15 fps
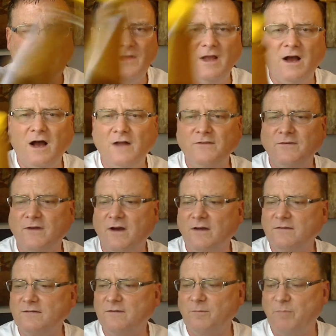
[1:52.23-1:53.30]
hot
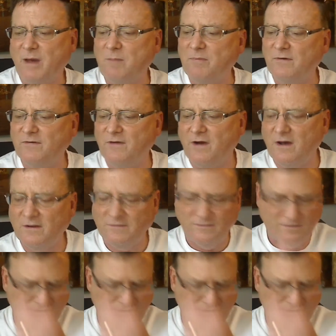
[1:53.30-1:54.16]
sauce, pepper sauce.